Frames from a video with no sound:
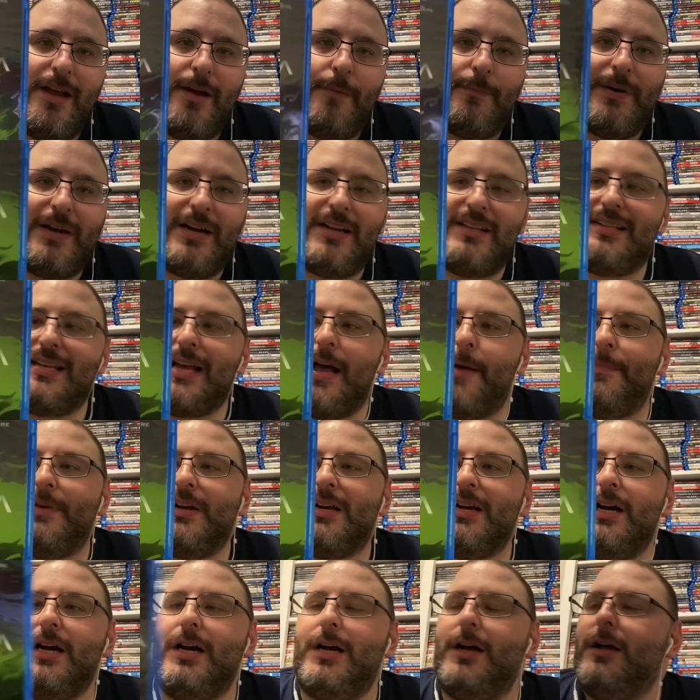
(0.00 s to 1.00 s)
But
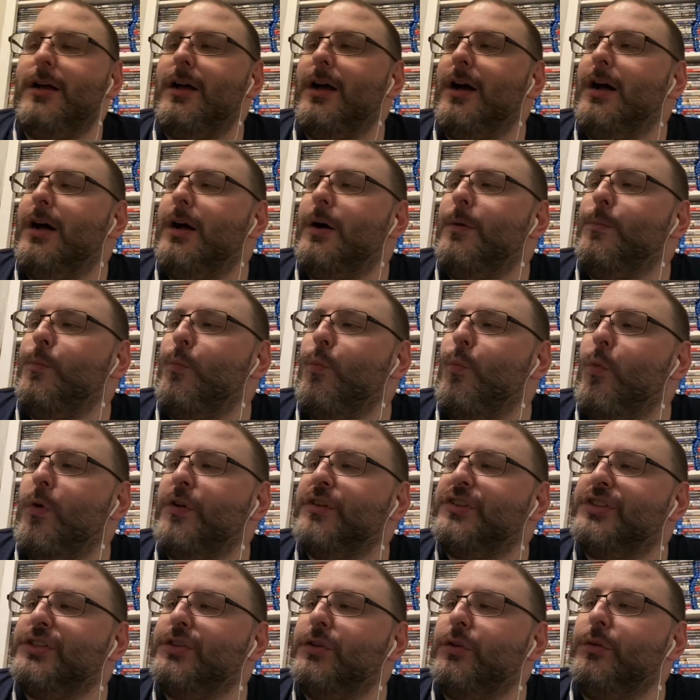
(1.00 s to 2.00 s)
Atomica,
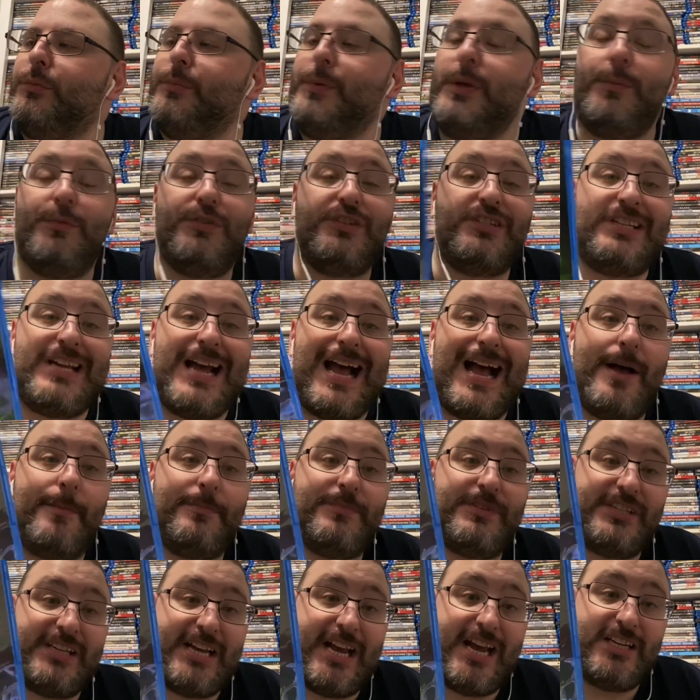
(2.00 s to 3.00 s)
what sold me was Tom
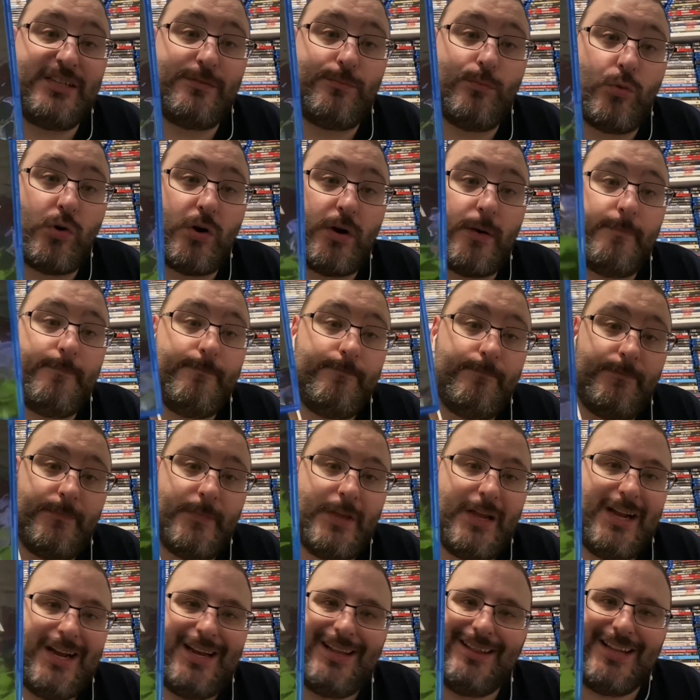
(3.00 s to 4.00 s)
Sizemore.
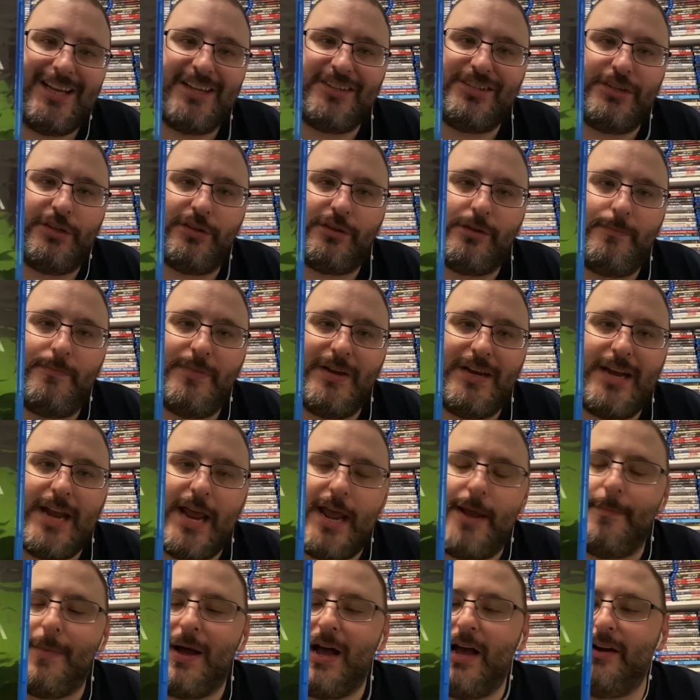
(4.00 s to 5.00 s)
That's the only big
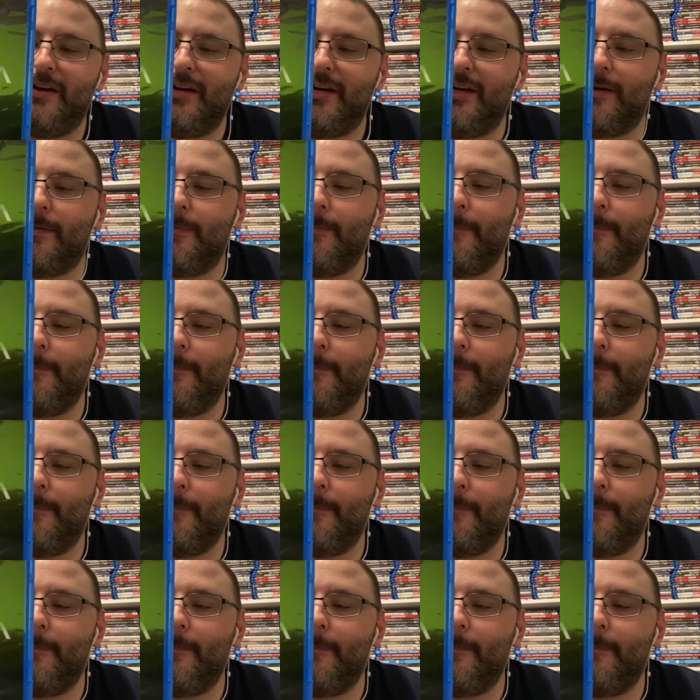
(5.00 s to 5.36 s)
name on here.